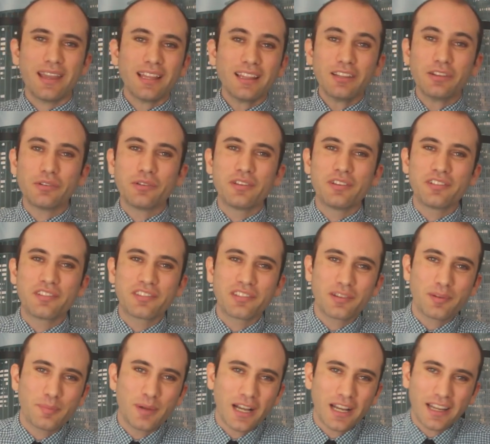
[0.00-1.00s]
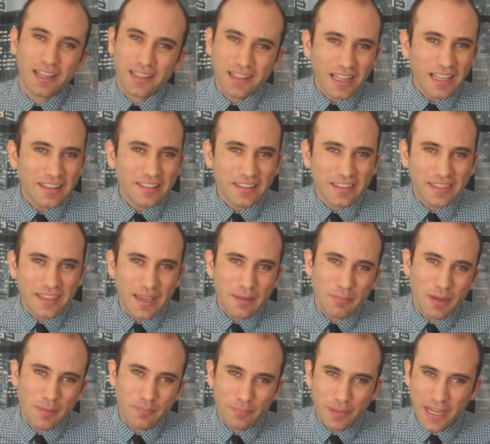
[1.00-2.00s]
Hello YouTube, I'd like to
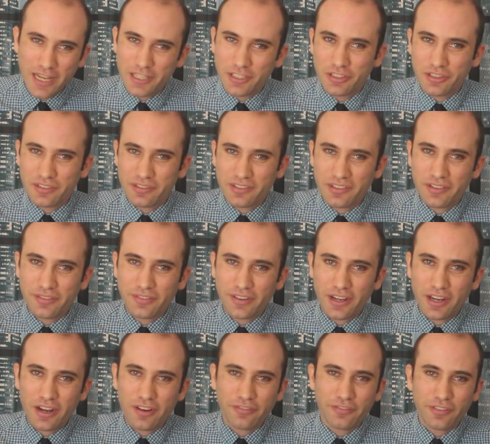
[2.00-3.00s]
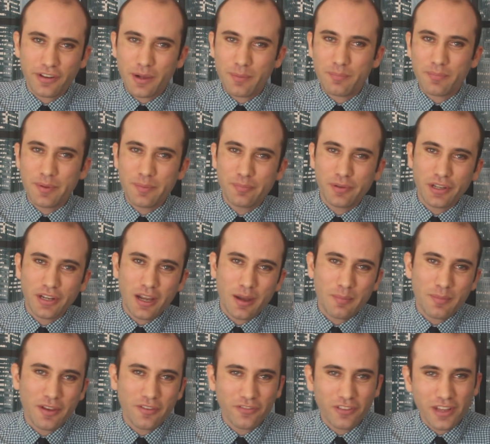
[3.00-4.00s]
thank my patrons over here for helping me put
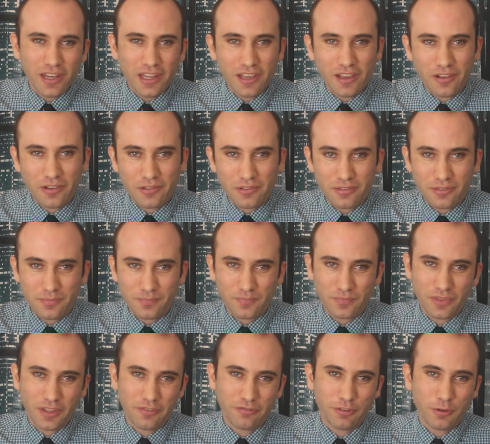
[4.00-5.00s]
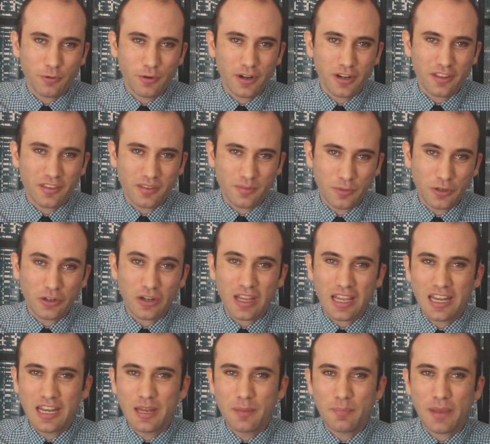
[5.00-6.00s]
out my videos. If you want to support
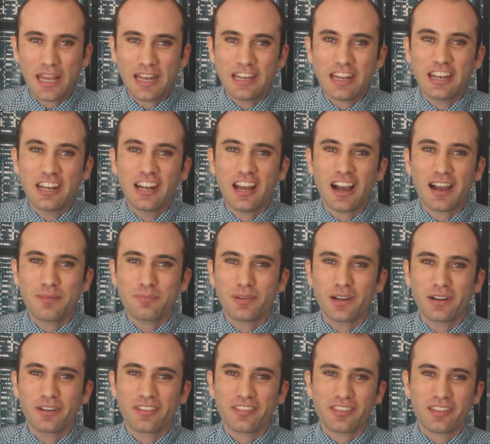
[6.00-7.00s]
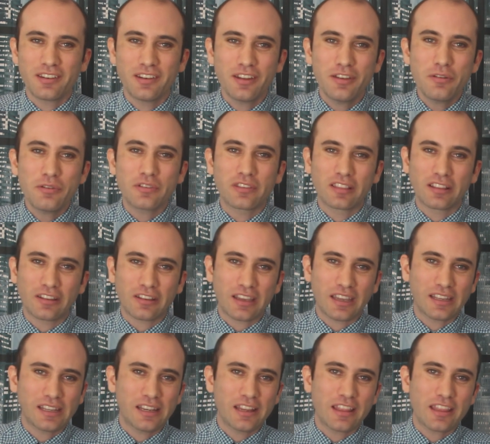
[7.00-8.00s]
independent, nonpartisan news
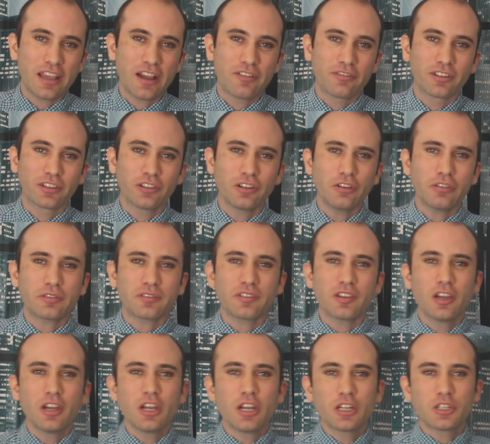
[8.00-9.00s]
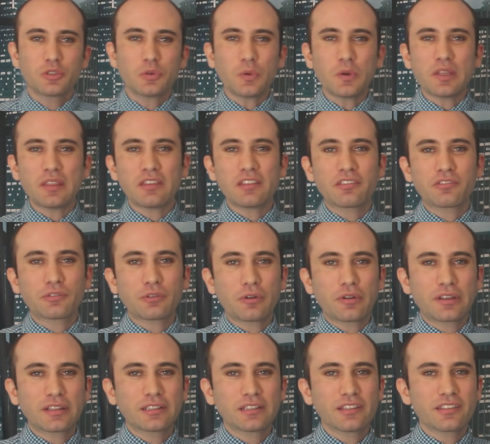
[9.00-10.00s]
looking into the overlooked, join this
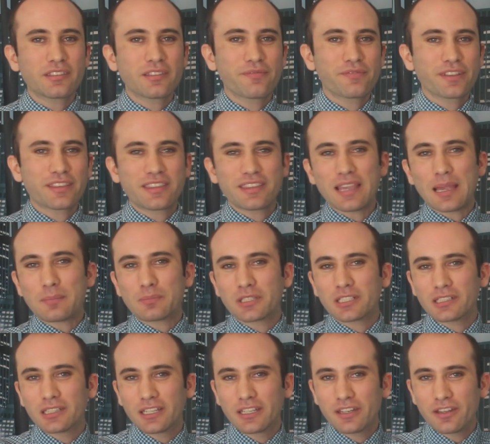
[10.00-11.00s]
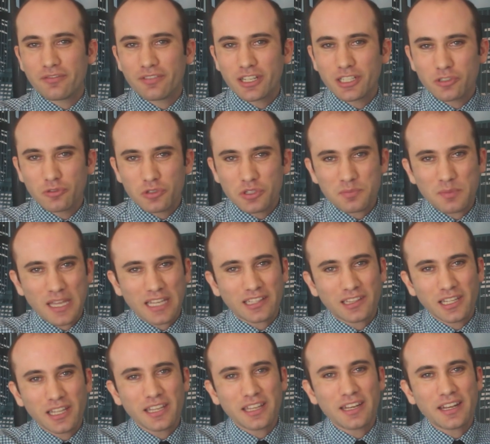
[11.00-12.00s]
growing list of exceptional individuals by
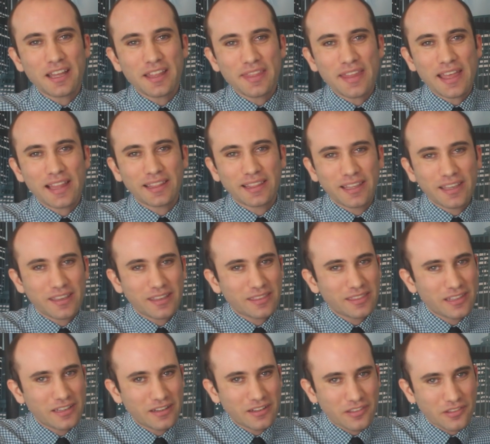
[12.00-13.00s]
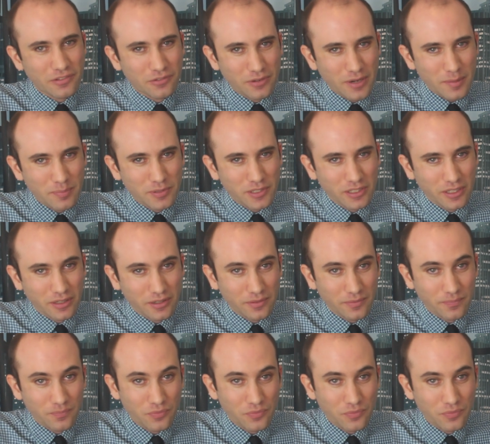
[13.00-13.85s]
clicking on that link in the description.